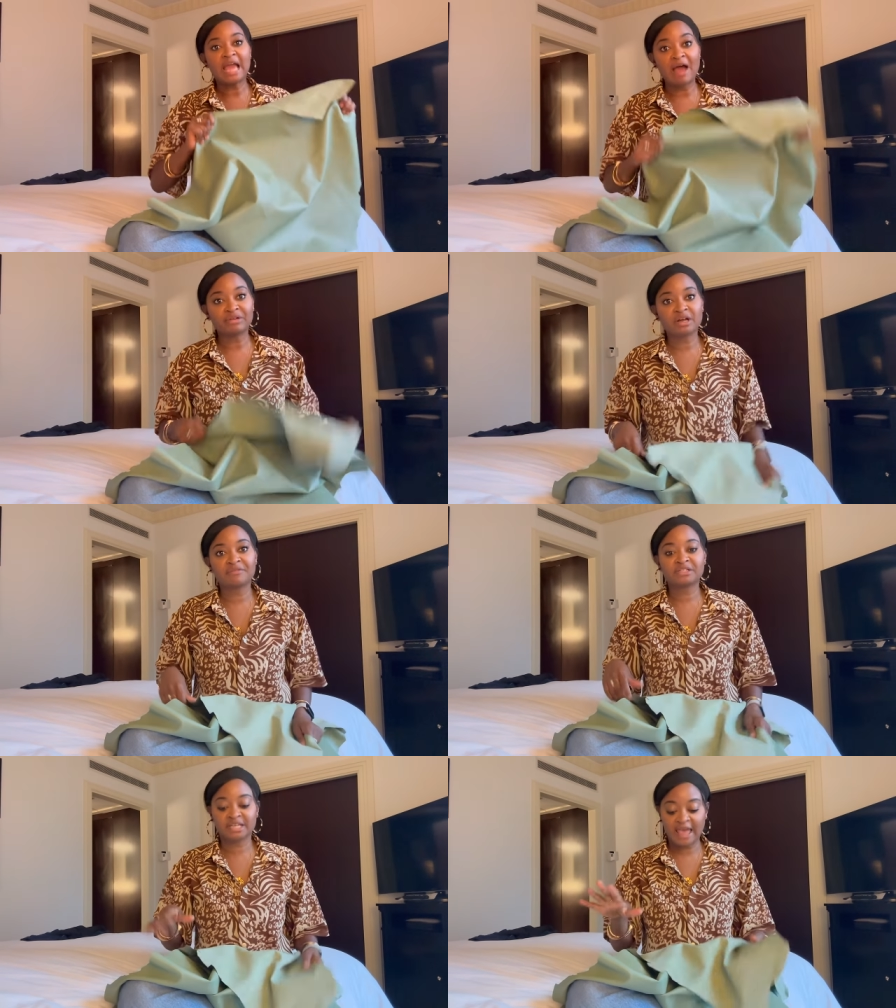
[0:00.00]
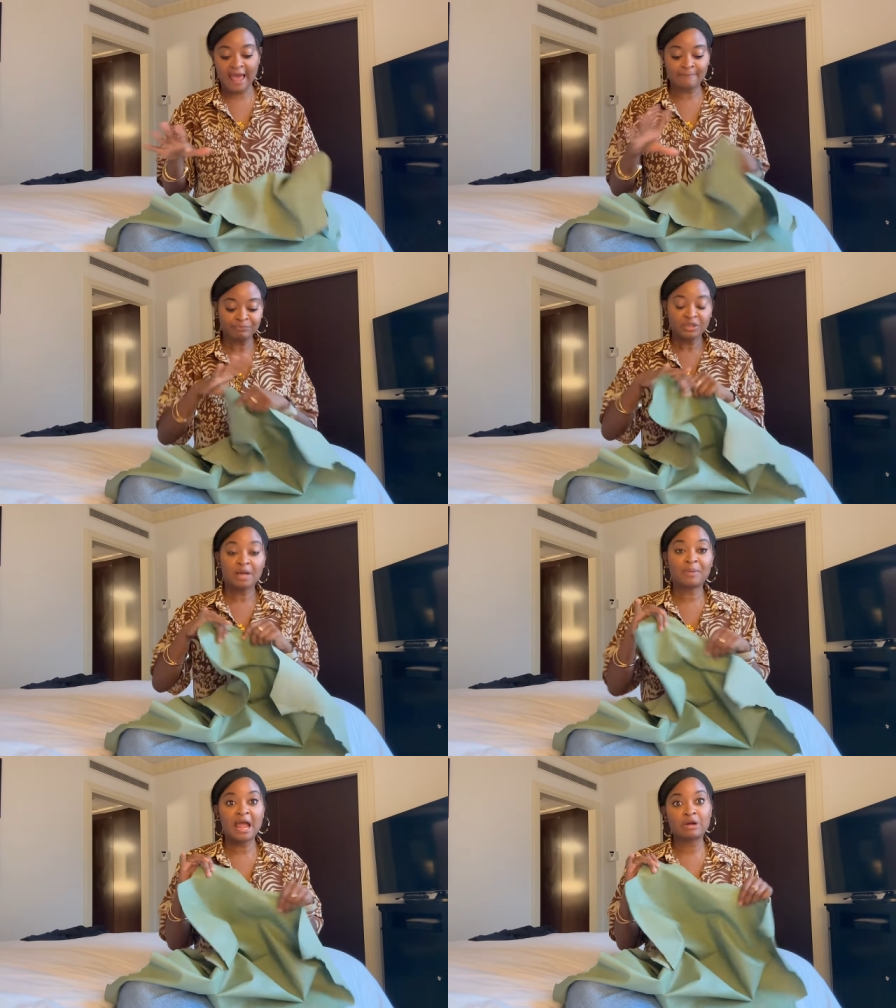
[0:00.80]
have enough to get
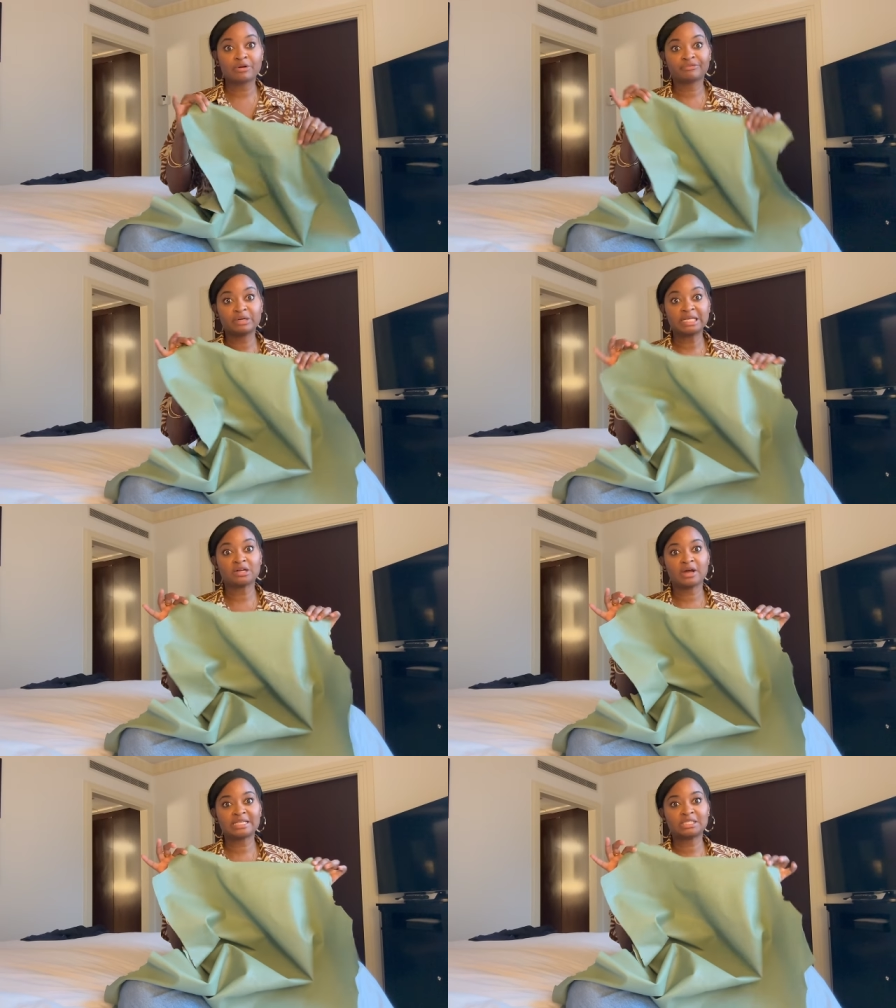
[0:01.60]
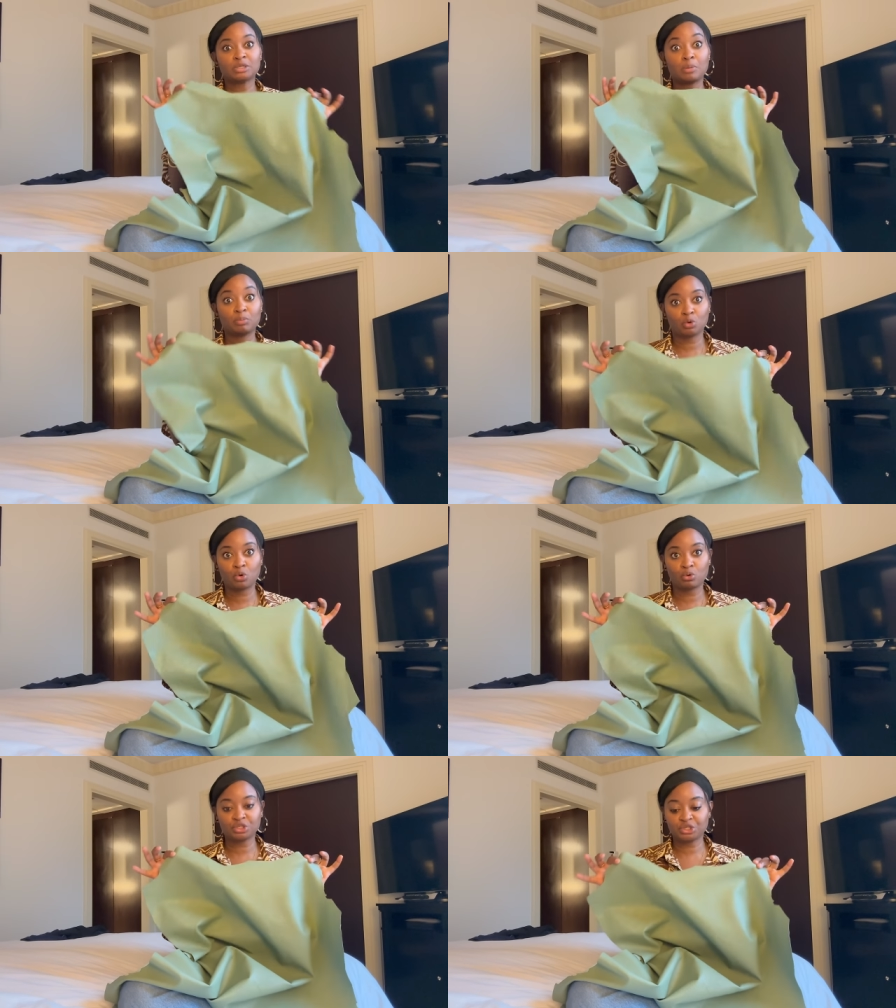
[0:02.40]
a pair of really nice
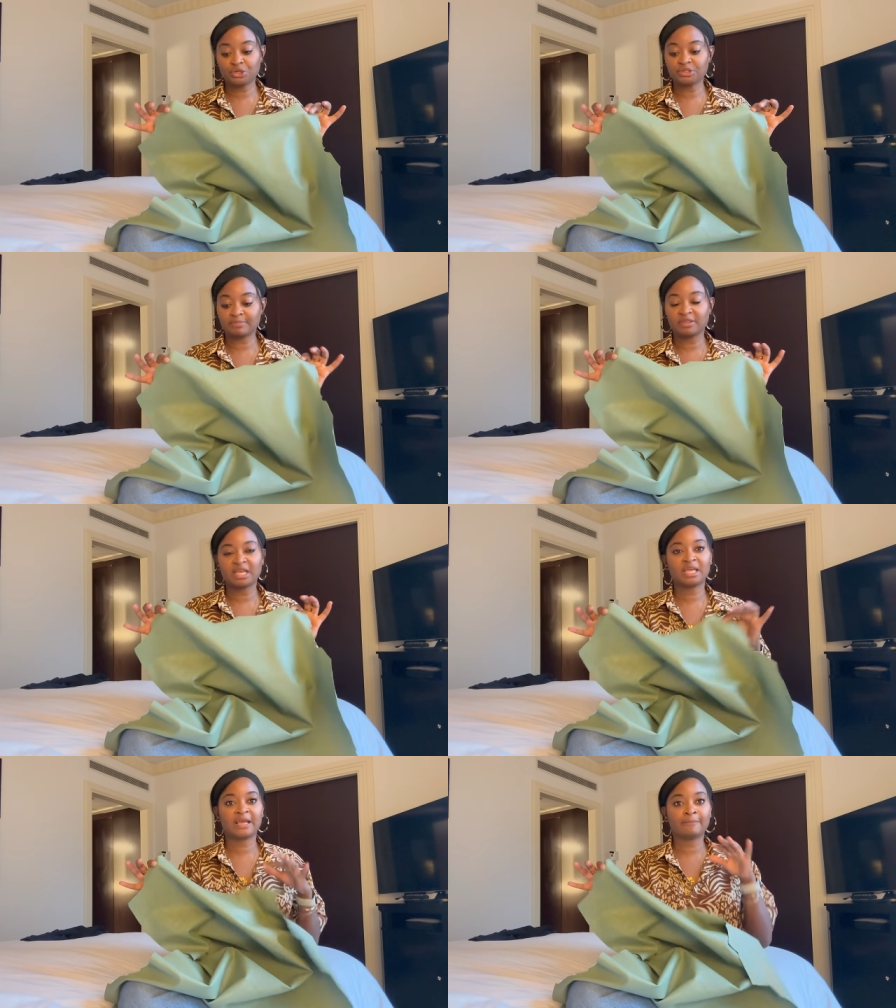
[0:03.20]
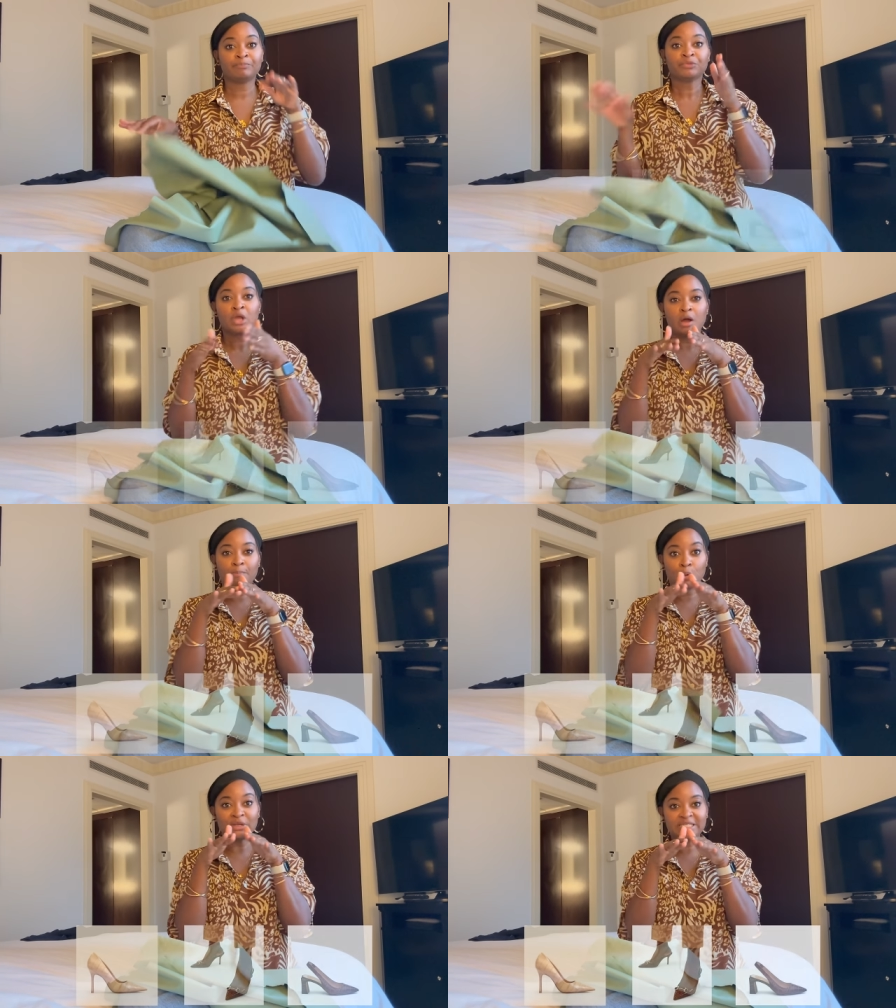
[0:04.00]
court shoes. I'm thinking a
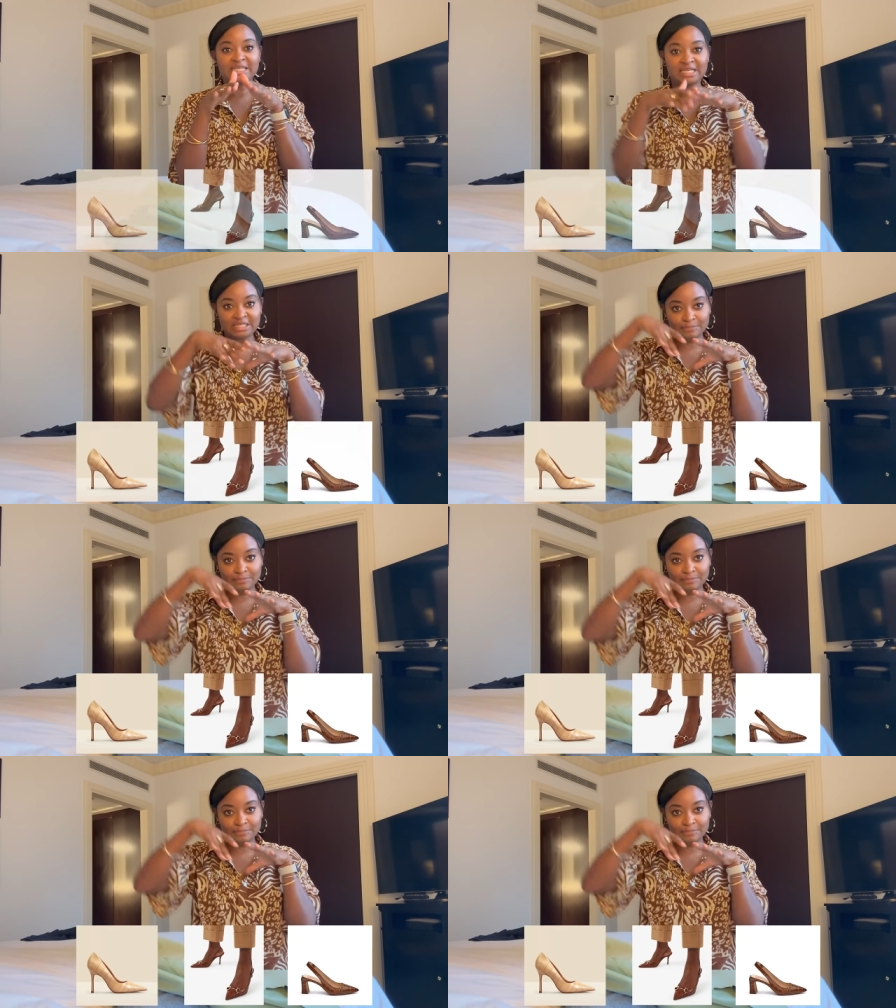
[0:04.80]
pointed